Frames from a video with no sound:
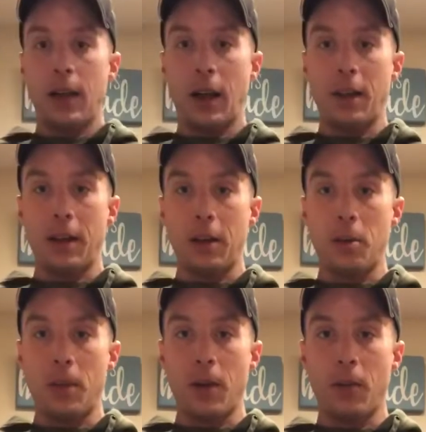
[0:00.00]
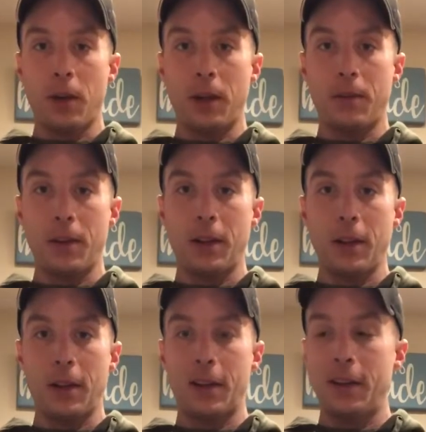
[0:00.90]
I think it would be a really fun
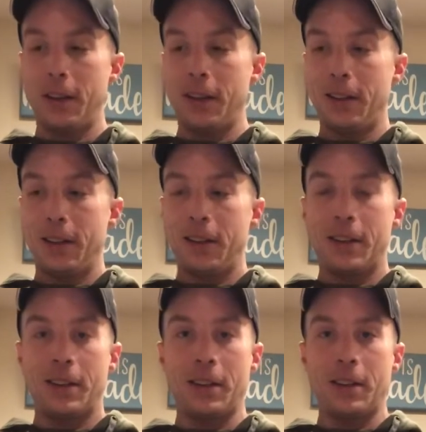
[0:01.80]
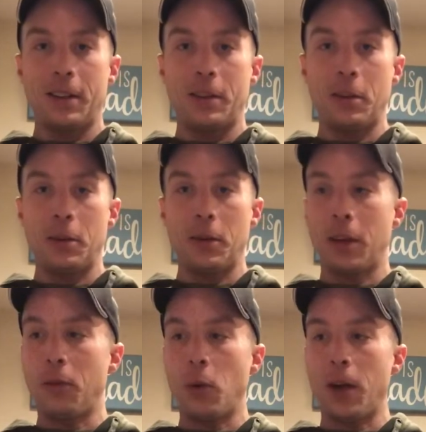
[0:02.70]
thing to, to do a
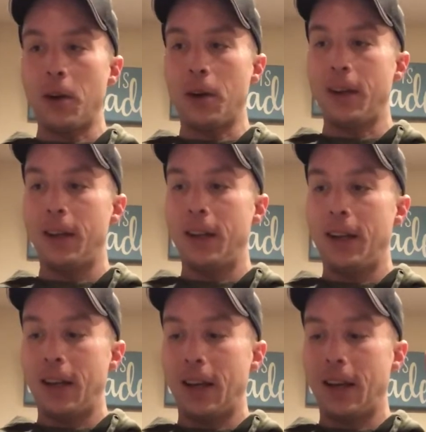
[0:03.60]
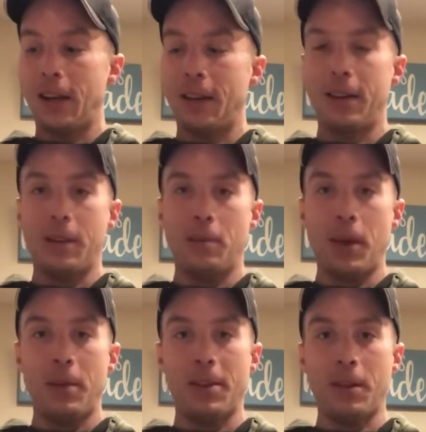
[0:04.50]
giveaway on, and
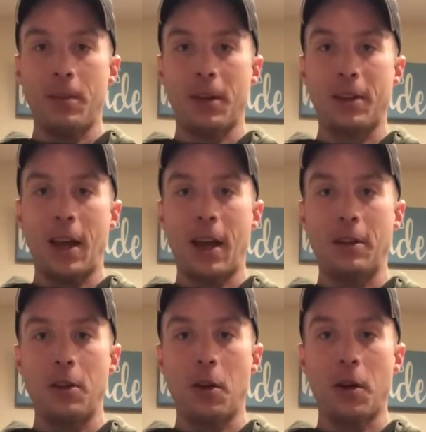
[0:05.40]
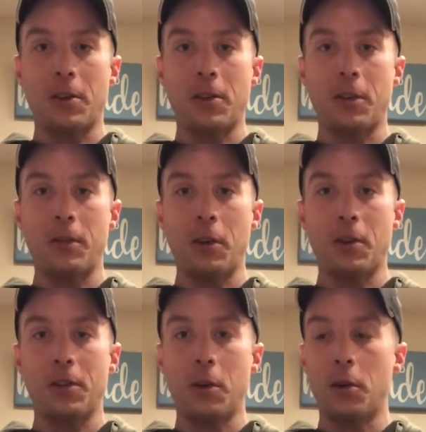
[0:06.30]
maybe something else to add to your arsenal if you're
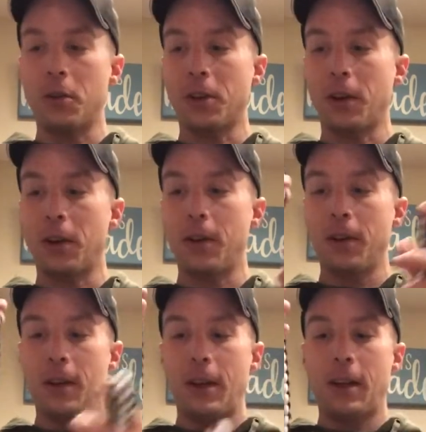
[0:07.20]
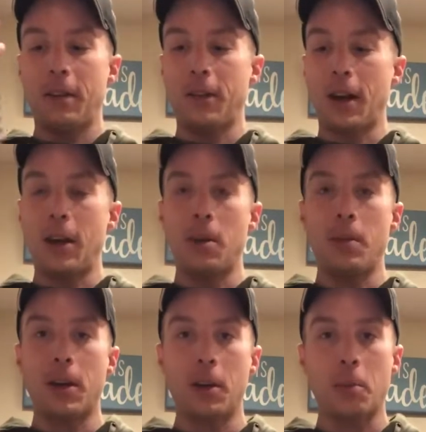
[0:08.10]
a snow goose hunter. And if not, it'd
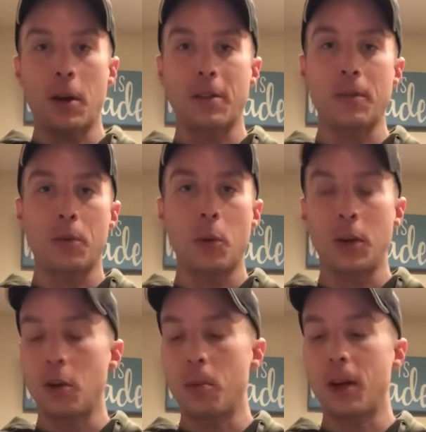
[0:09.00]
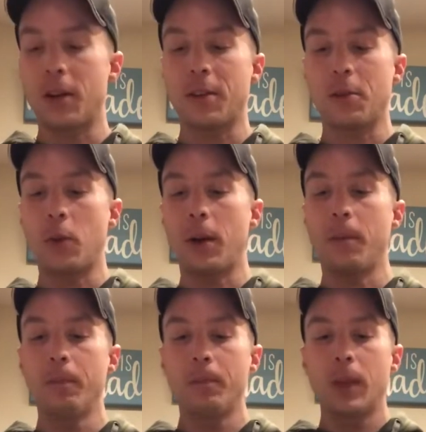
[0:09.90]
be a good present for one of your buddies as
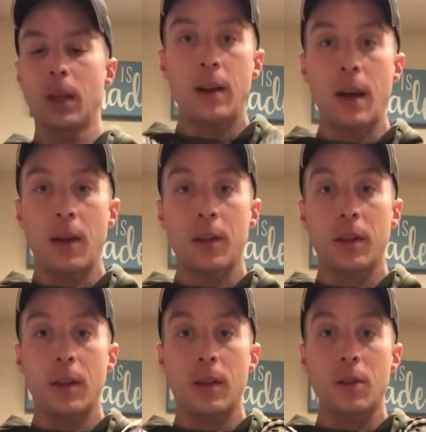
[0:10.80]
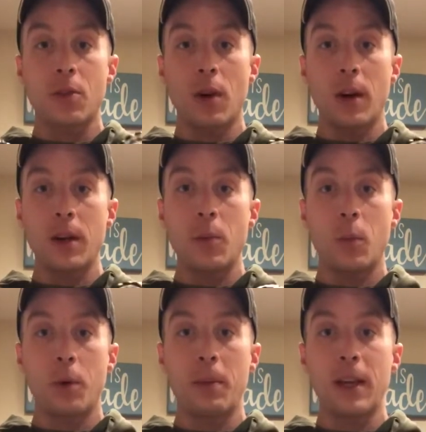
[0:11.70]
well. Now, the drawing
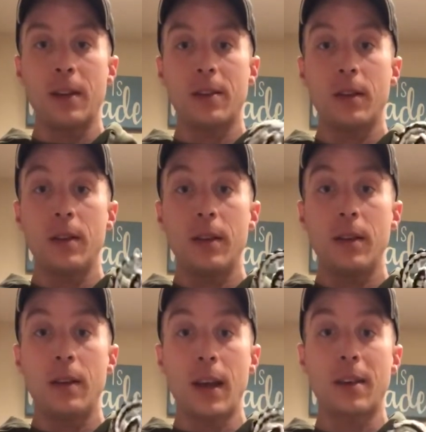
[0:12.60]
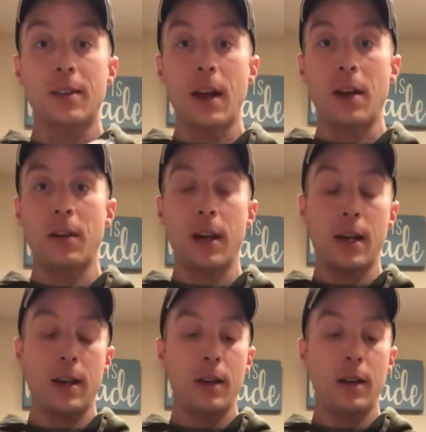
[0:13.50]
will be next Saturday